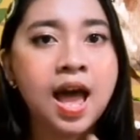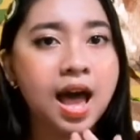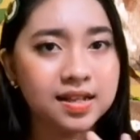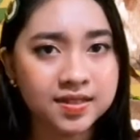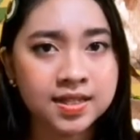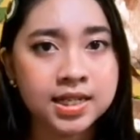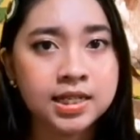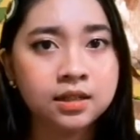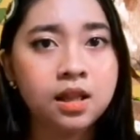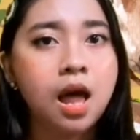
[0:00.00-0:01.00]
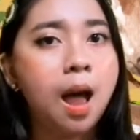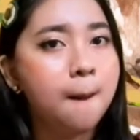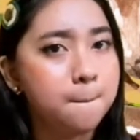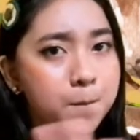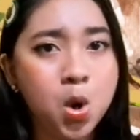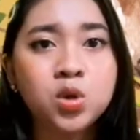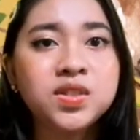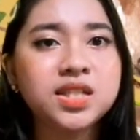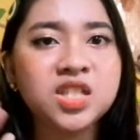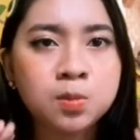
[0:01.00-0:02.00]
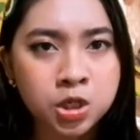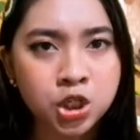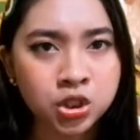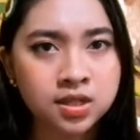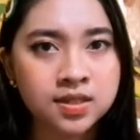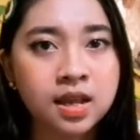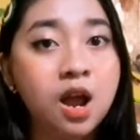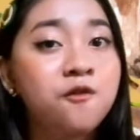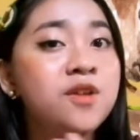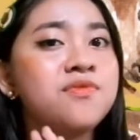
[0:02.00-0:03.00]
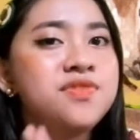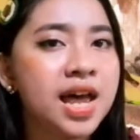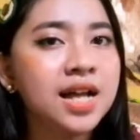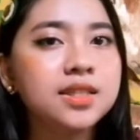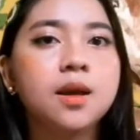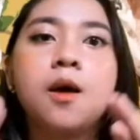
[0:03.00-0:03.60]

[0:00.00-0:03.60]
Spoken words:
until most species from that